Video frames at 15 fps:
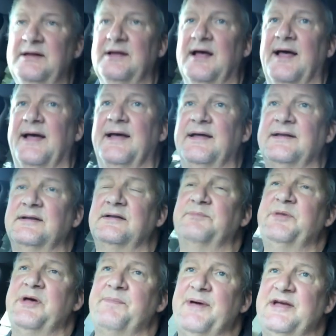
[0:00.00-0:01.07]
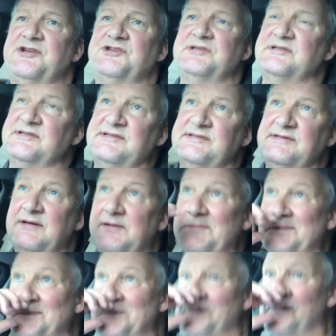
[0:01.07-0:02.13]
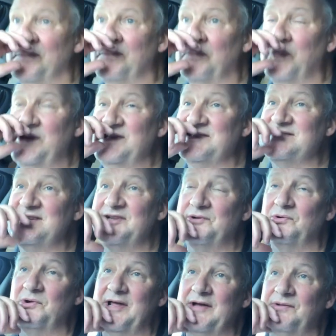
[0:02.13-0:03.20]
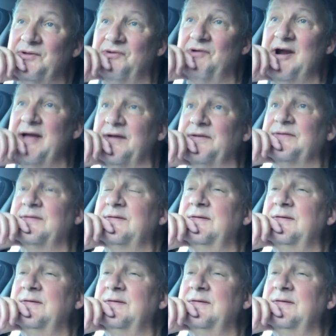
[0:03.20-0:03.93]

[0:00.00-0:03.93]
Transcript: and a bit of patience, we can set it all out on the ground.